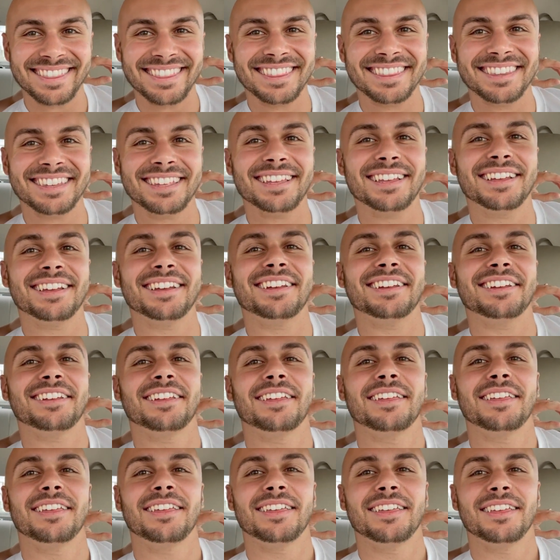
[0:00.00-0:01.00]

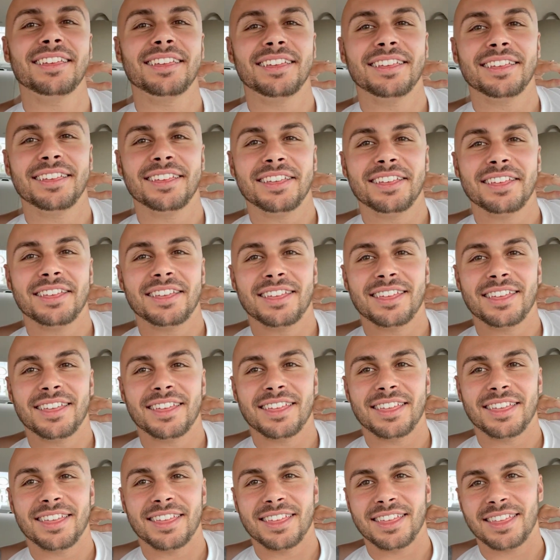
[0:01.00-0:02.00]

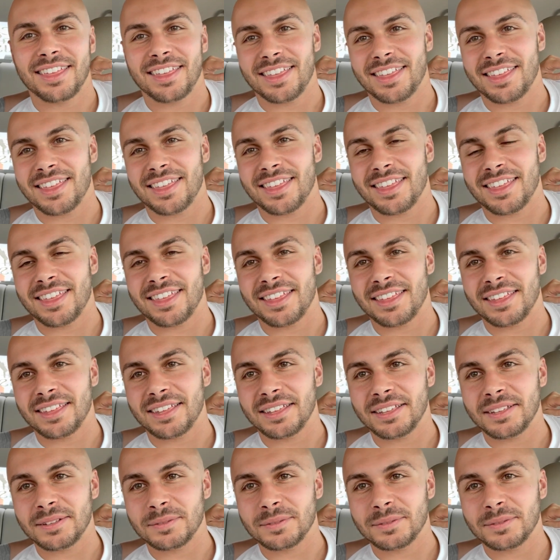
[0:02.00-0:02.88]
The person shown says nothing.